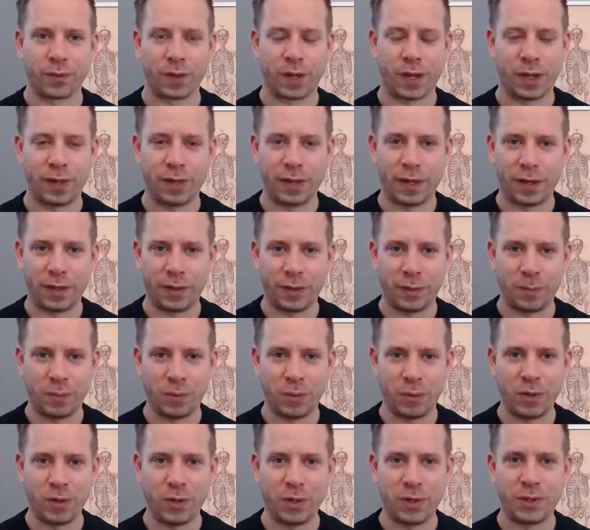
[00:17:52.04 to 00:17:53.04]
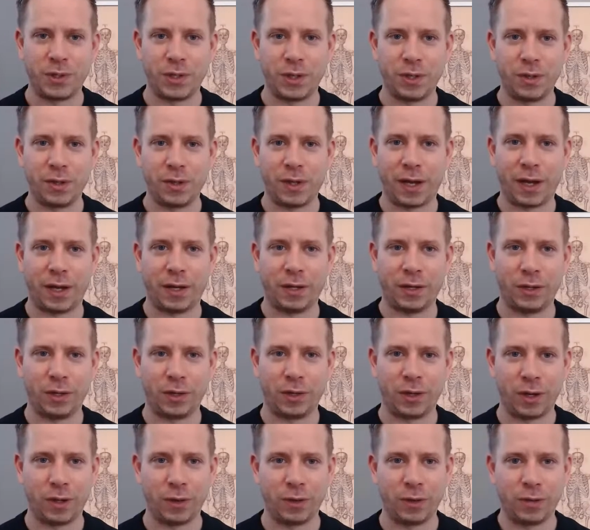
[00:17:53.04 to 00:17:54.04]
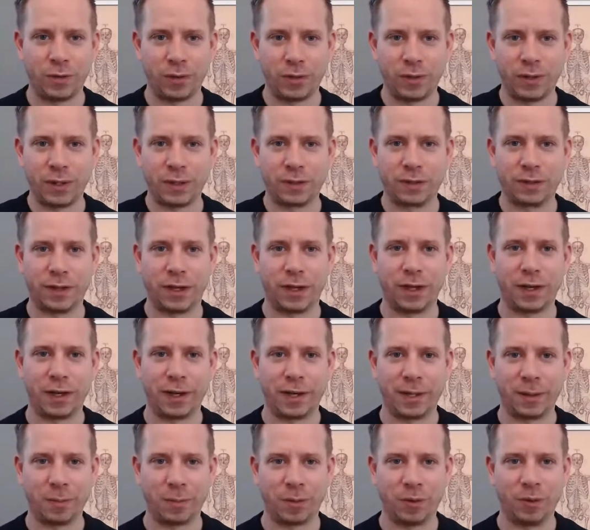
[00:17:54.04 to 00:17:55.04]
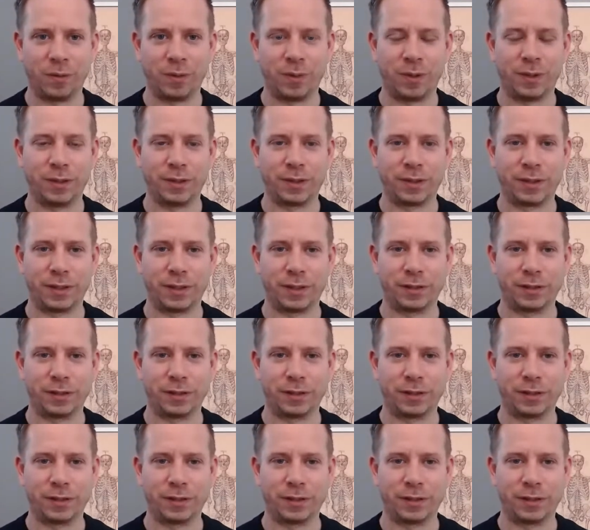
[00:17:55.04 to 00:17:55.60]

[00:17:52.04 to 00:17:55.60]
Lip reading: And then the more you do that and you go through these circling movements,